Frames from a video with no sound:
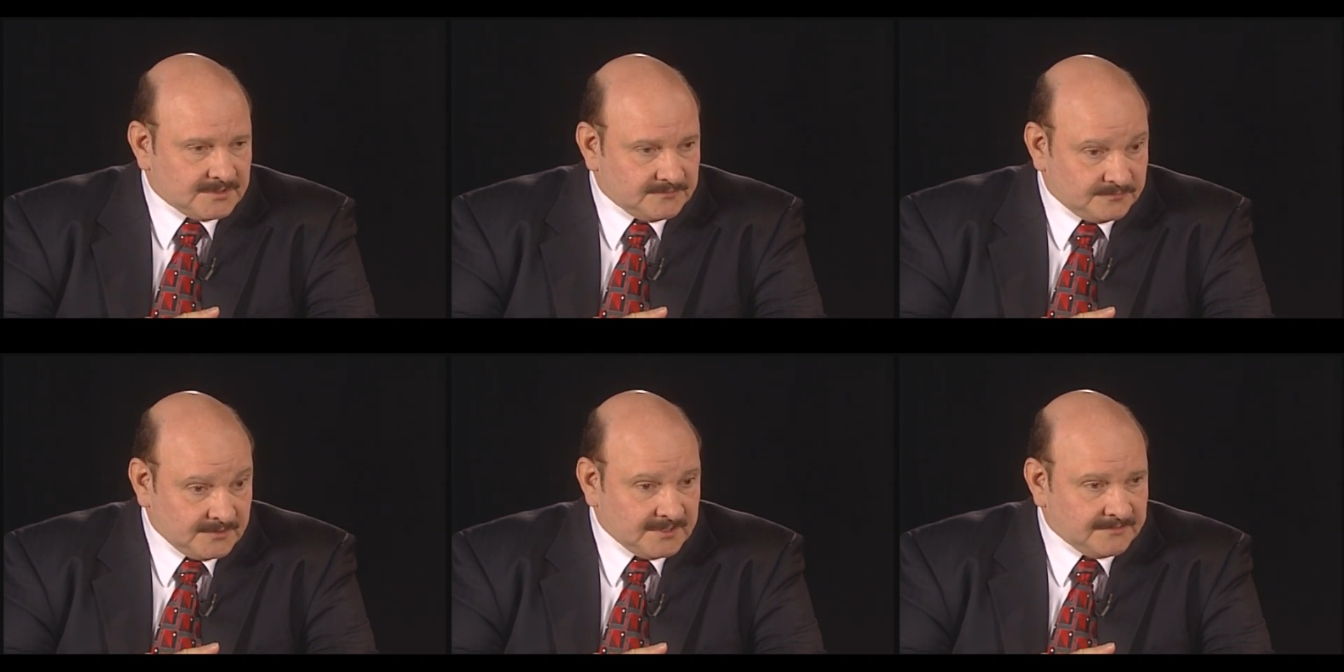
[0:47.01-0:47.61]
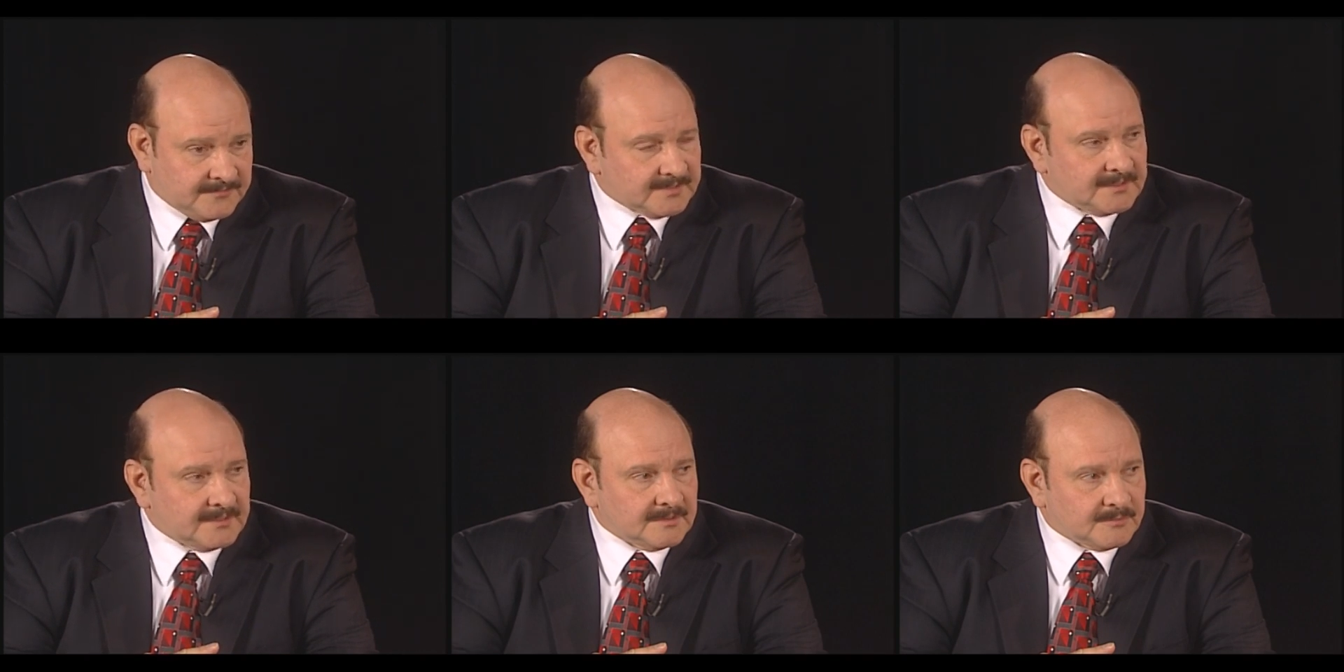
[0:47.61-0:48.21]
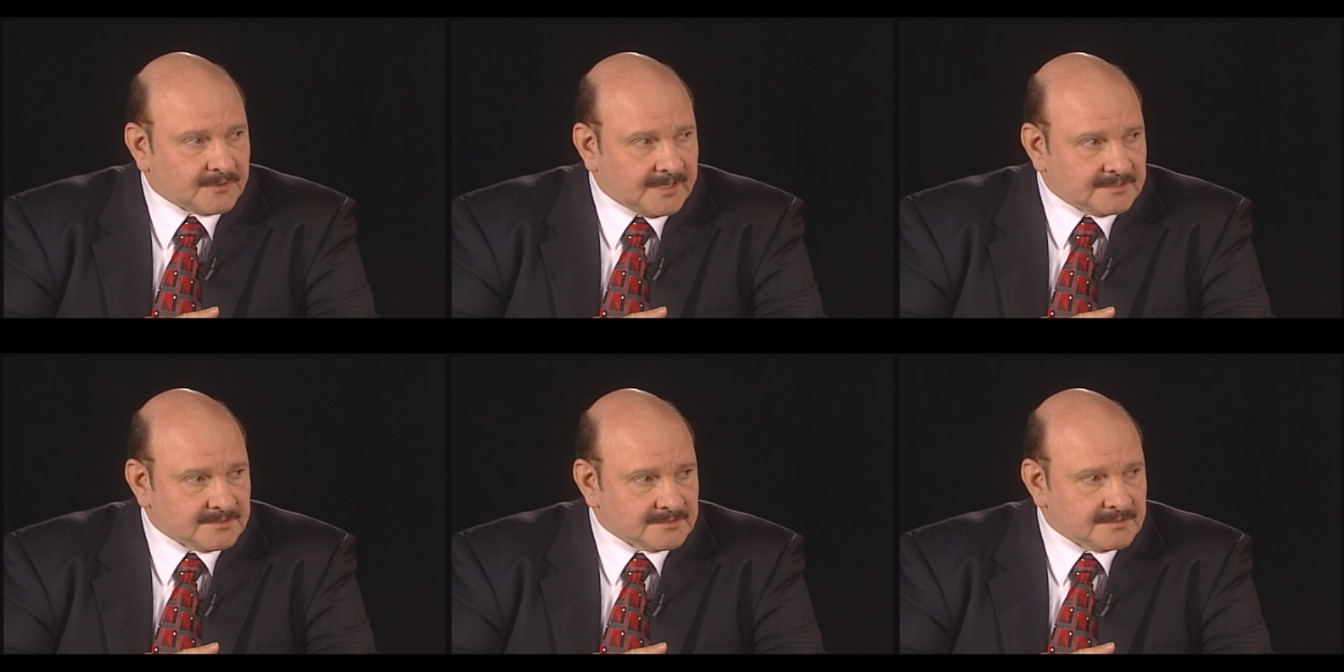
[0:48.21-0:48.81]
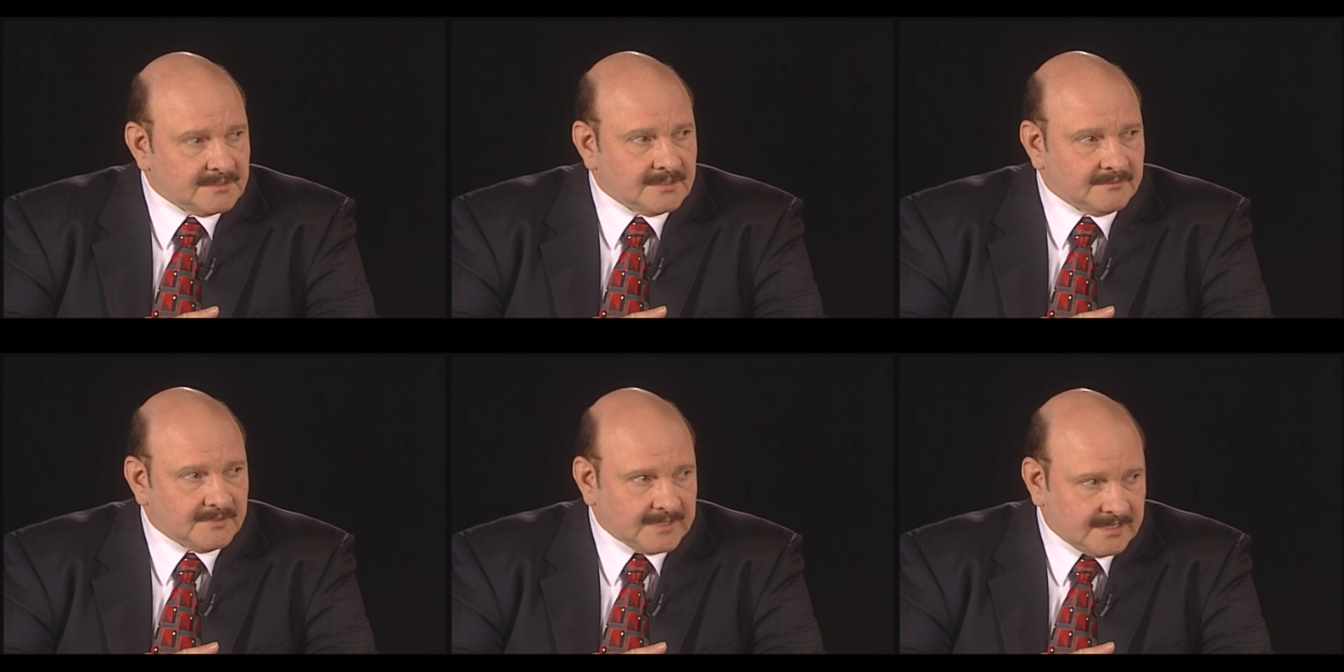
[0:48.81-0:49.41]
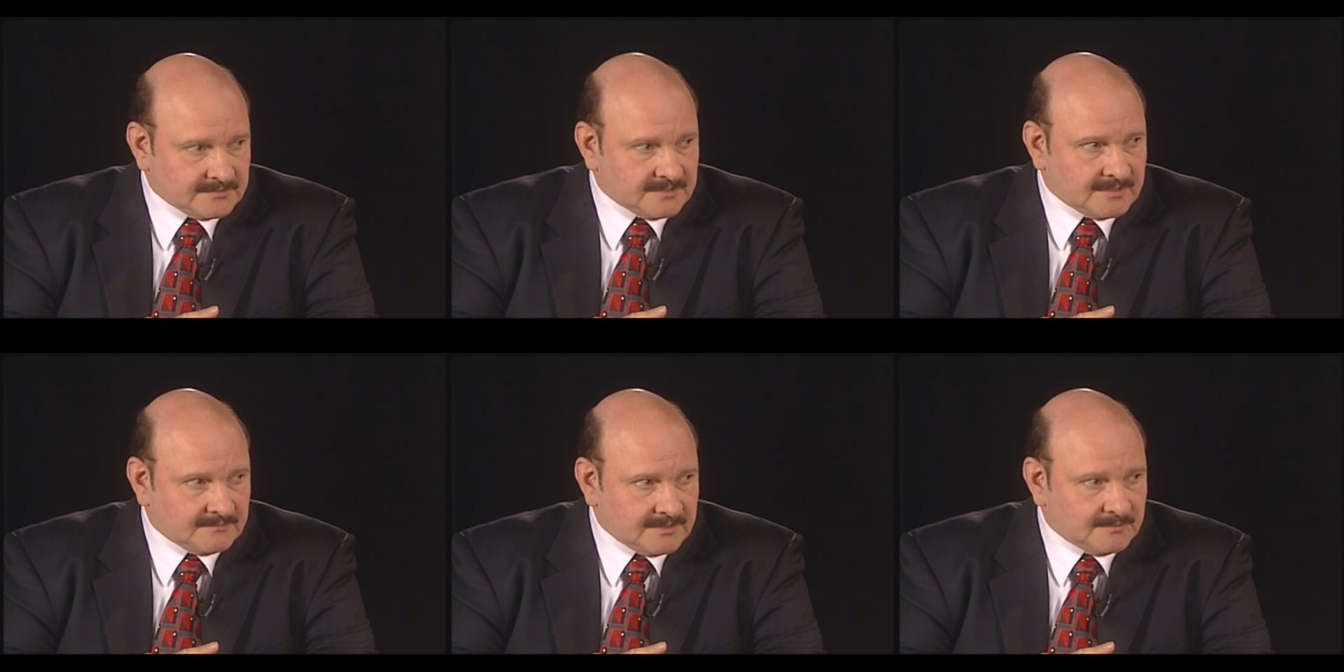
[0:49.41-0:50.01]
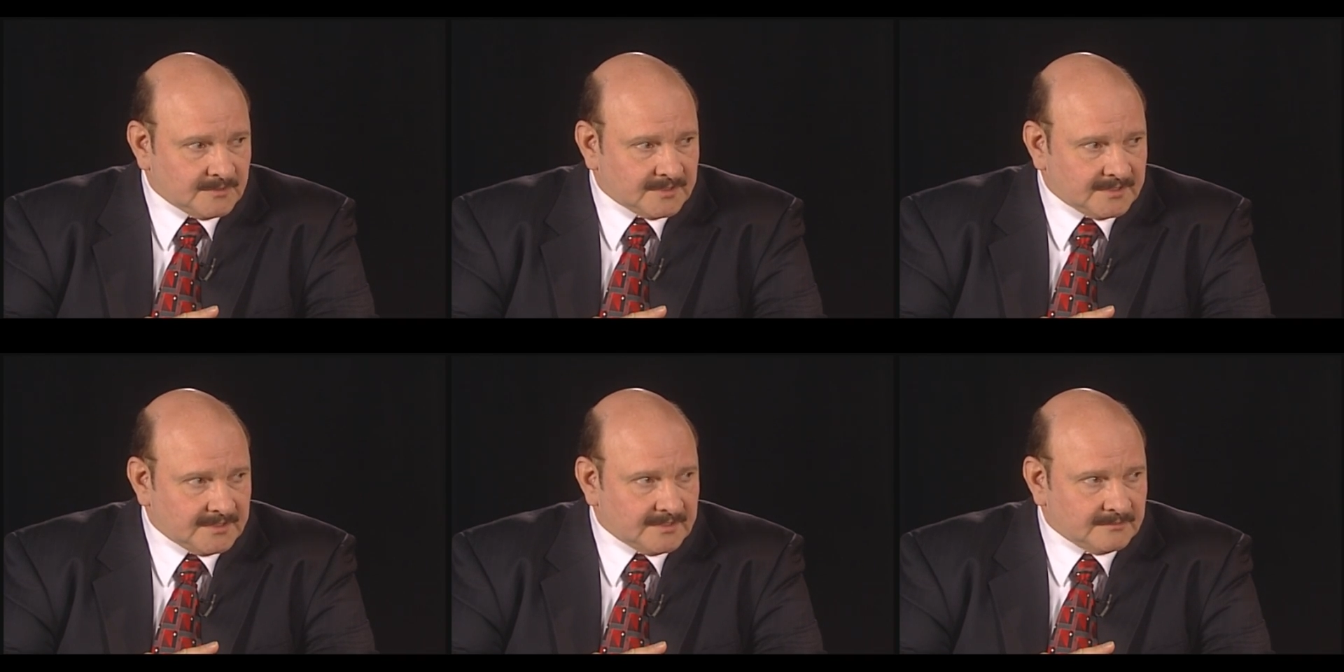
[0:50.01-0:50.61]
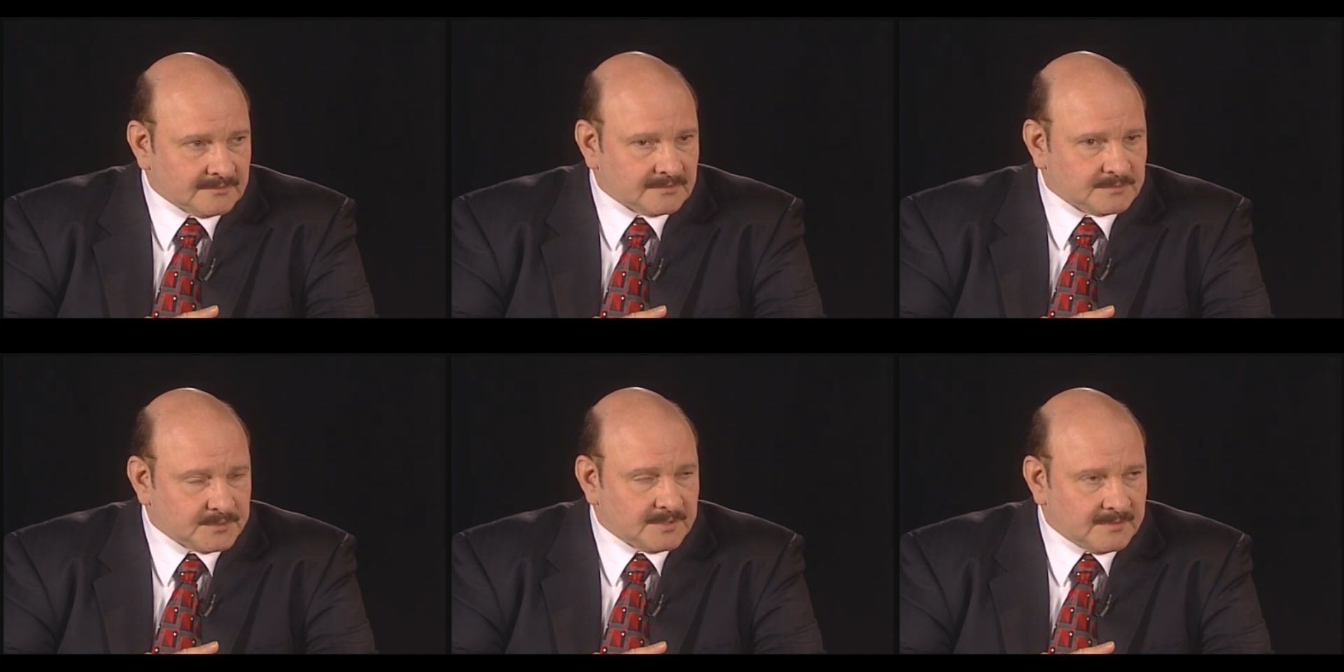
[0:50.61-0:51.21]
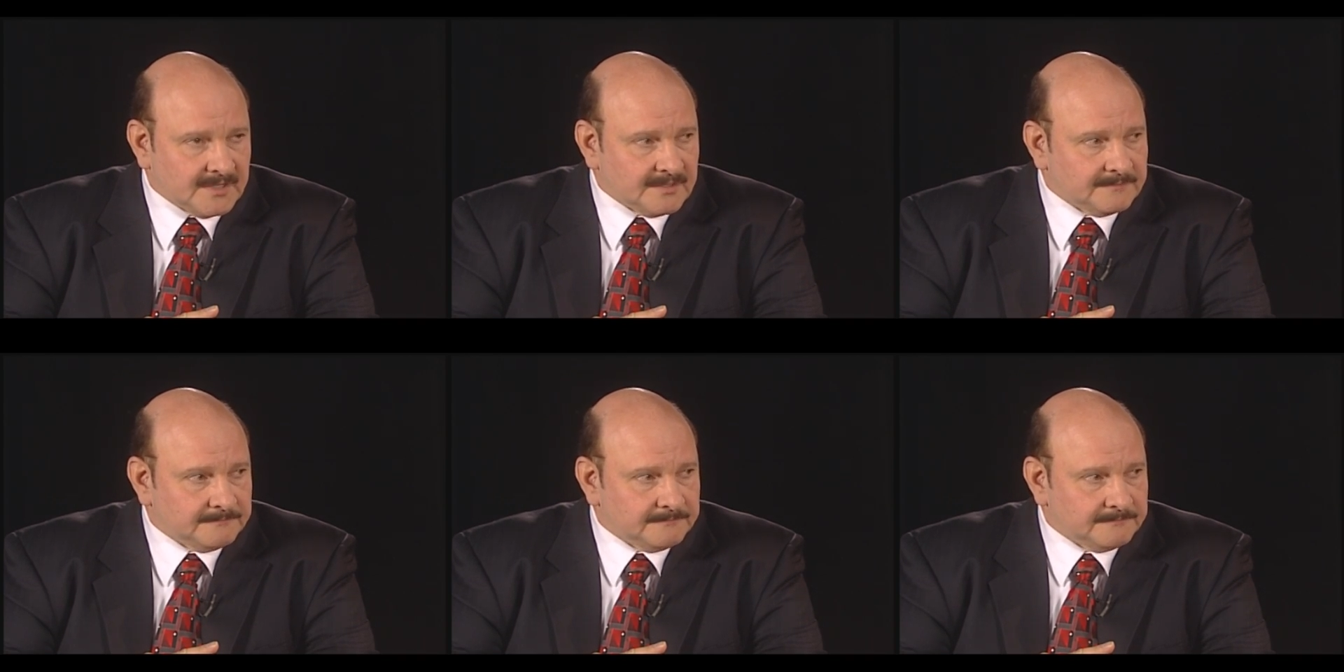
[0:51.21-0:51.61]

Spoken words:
is really affecting the prices of the houses that are on the market now. So it's pretty bad.